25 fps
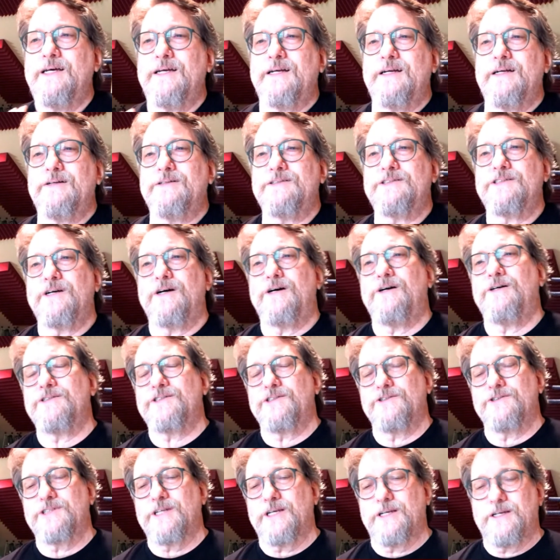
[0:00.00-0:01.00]
and I'll
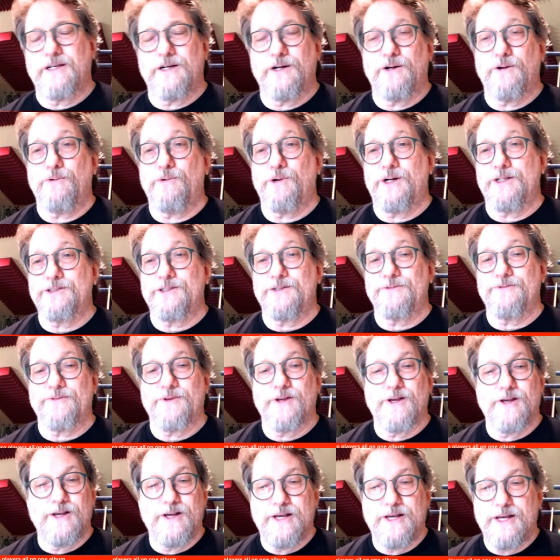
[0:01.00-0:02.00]
also say, you know, it wasn't,
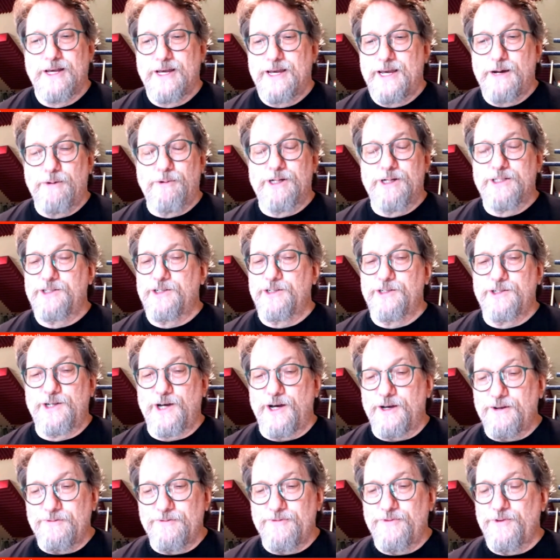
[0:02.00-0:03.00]
it wasn't
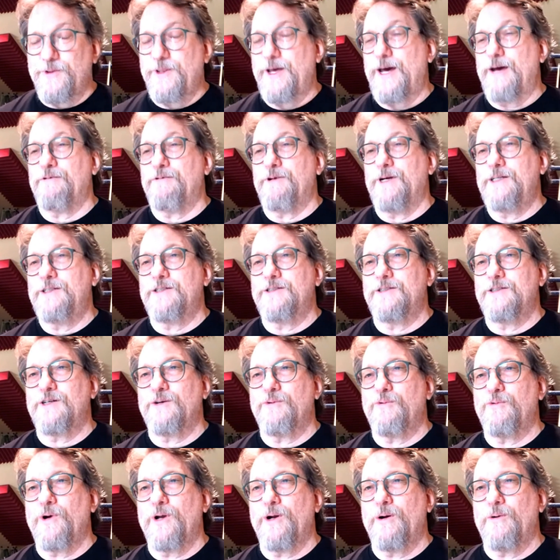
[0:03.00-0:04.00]
done for that reason to